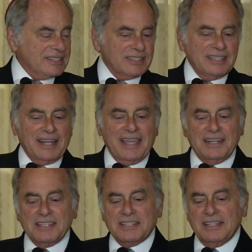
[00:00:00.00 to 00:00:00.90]
Tonight
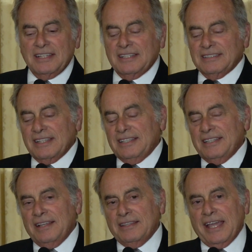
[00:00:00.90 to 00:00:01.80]
is a
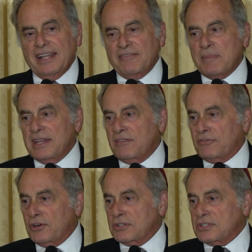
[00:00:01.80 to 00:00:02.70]
night of many
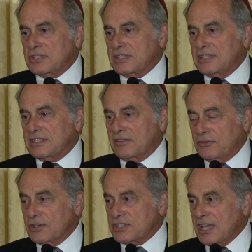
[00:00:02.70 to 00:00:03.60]
firsts. It's the
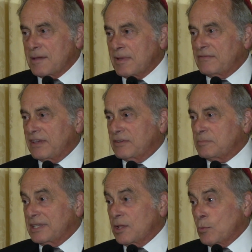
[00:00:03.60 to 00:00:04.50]
first time I've ever
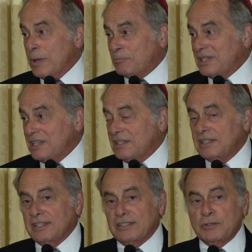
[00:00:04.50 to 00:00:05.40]
been in Whippany,
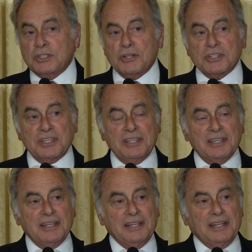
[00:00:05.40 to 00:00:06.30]
New Jersey.
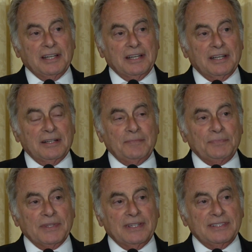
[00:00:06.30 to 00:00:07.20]

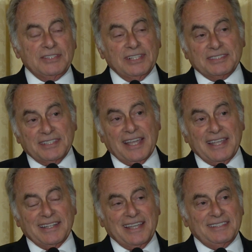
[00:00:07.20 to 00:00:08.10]
Until
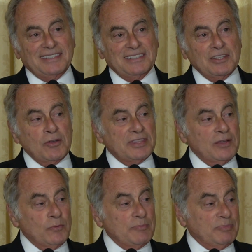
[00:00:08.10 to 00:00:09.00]
tonight, I didn't know
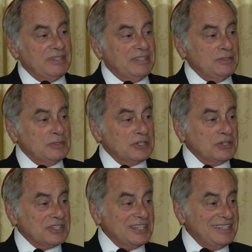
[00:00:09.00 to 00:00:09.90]
that Whippany, New
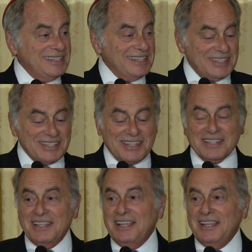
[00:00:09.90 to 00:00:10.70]
Jersey existed.